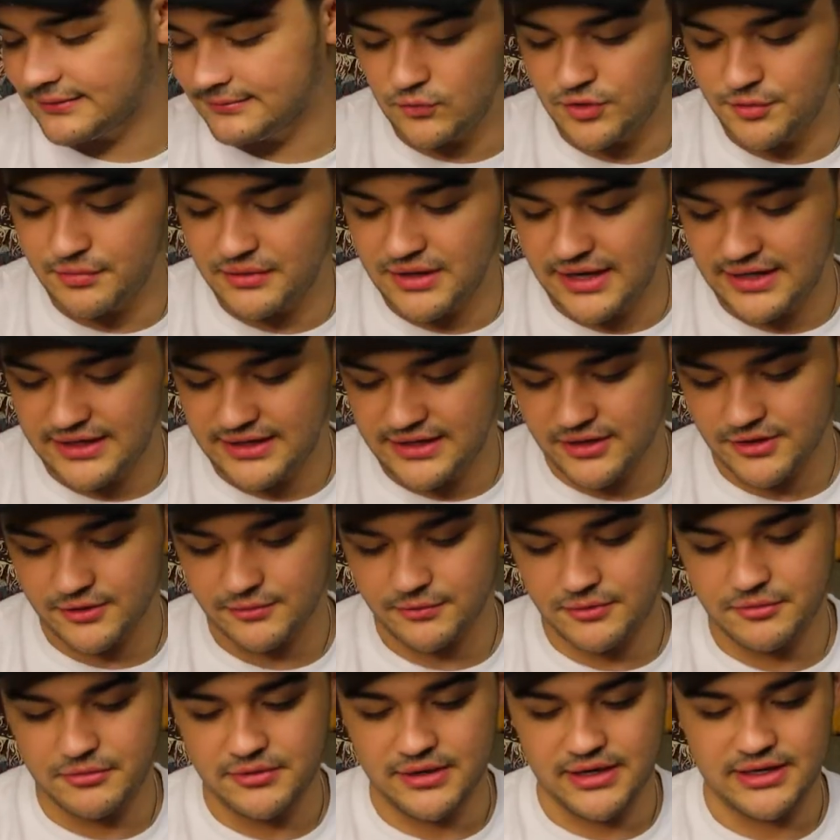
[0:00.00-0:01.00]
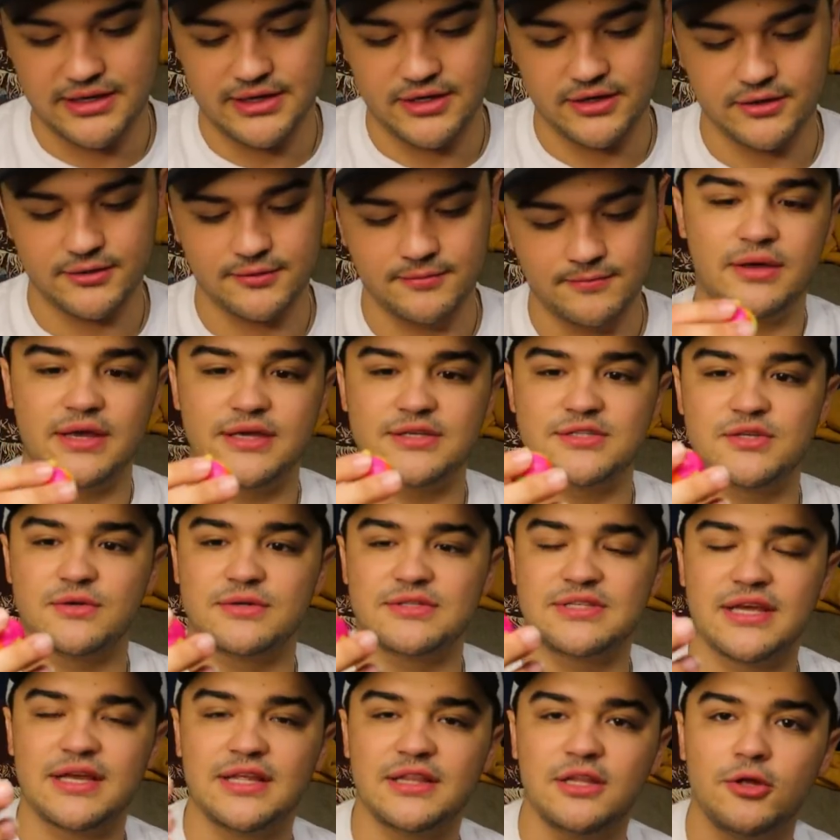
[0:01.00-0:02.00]
what do we got here? Okay, so
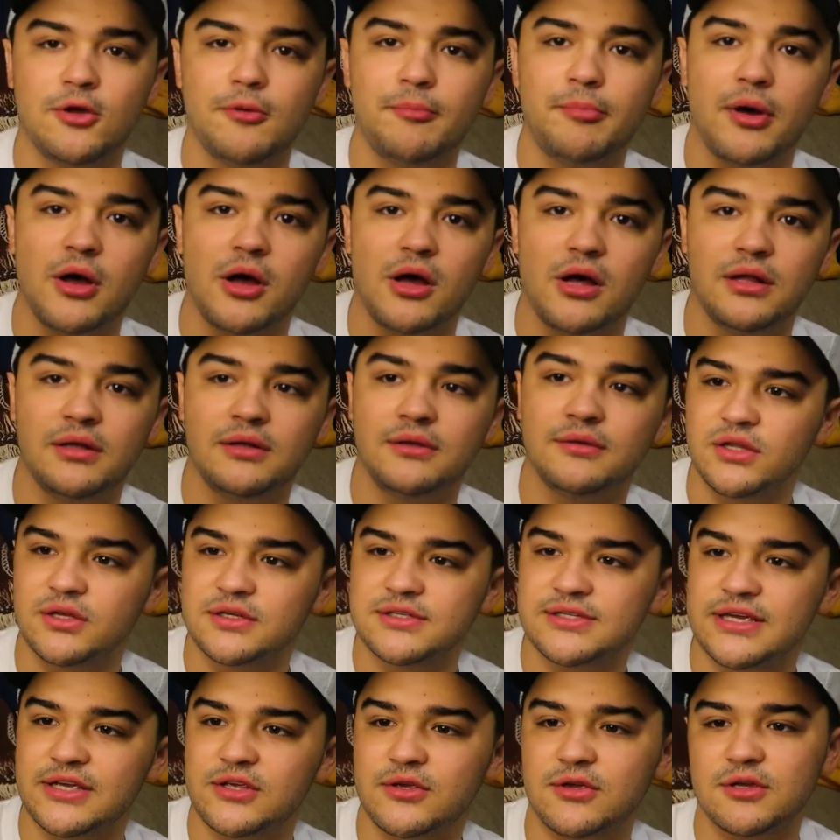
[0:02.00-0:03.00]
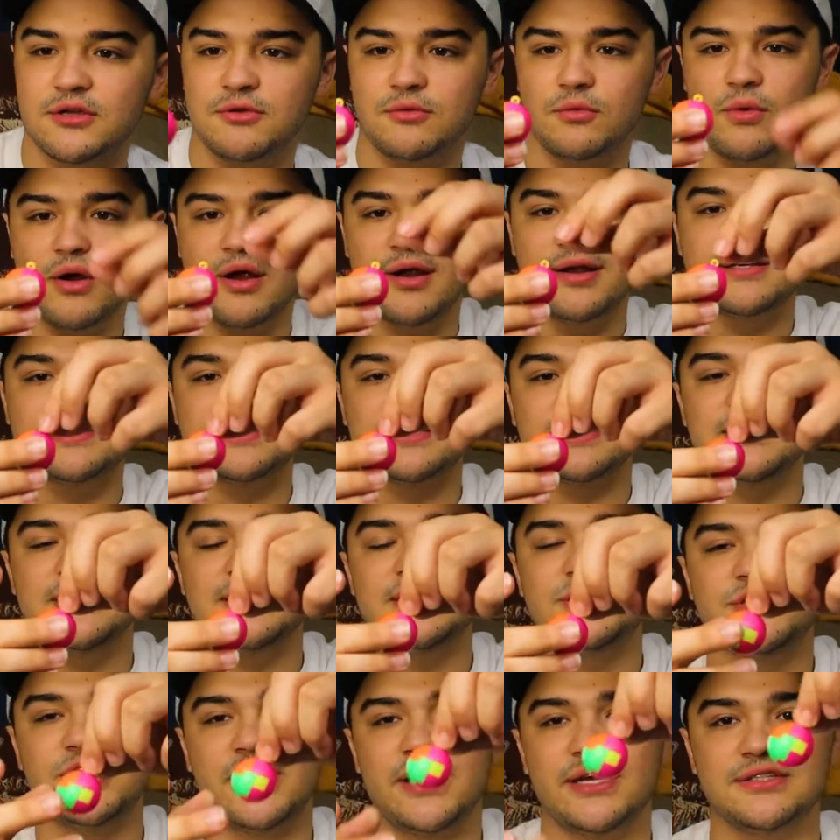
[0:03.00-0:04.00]
it's like a little ball. It looks like you can wear it as a
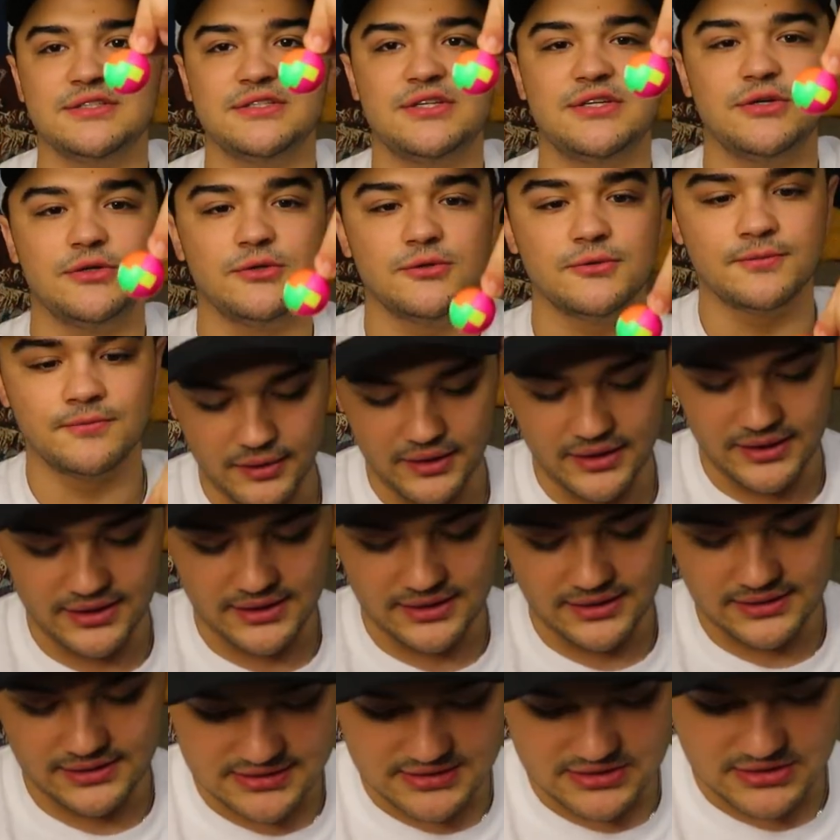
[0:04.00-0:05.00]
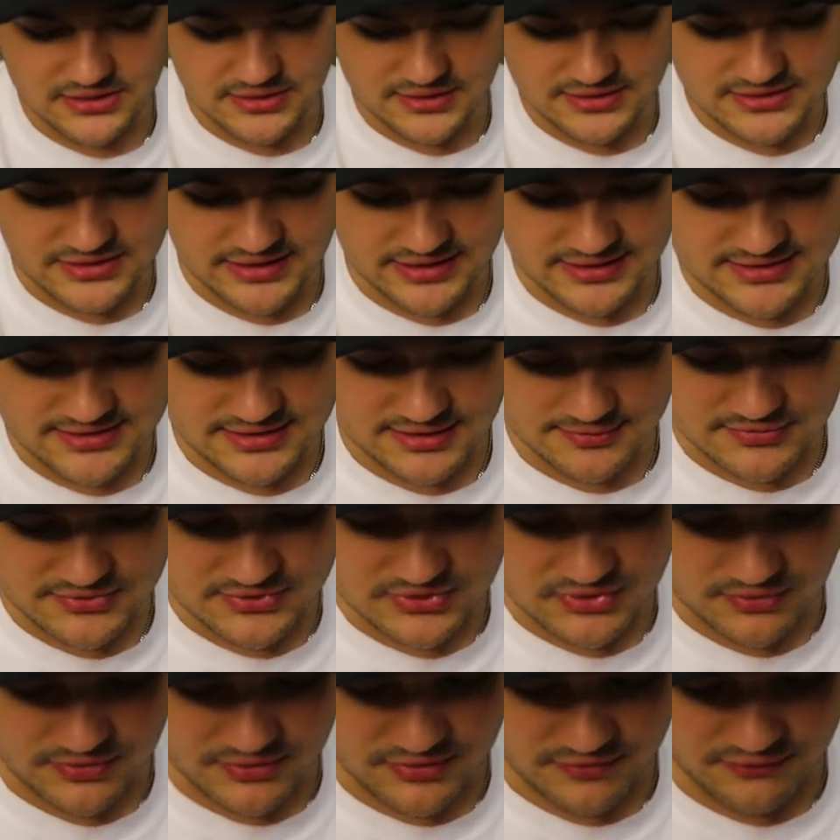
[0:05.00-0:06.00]
keychain, too. But this looks like some
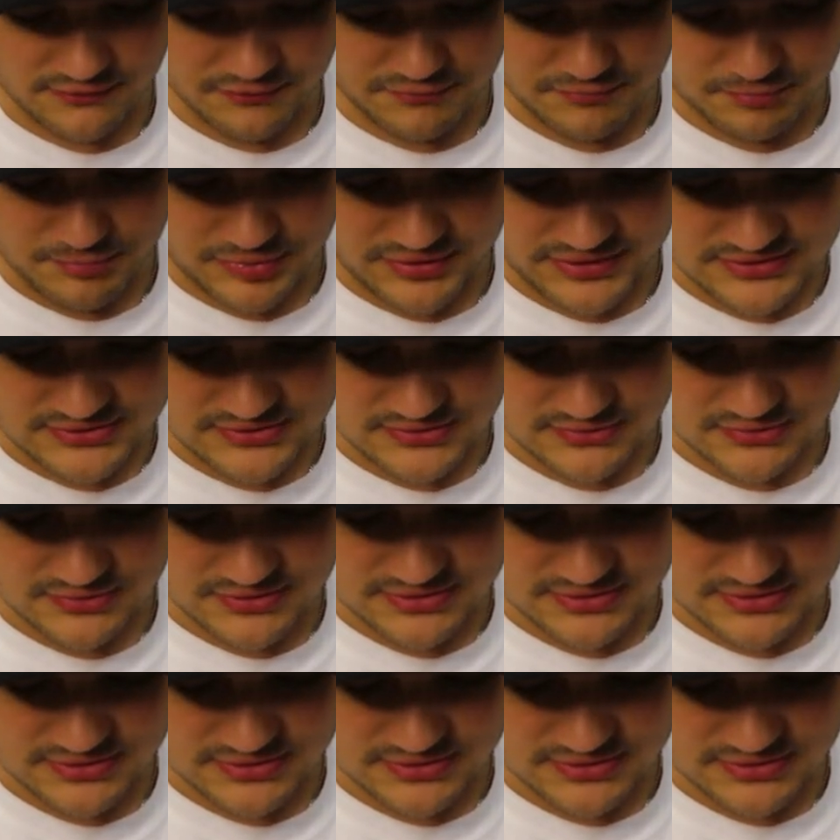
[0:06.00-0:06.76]
sort of puzzle,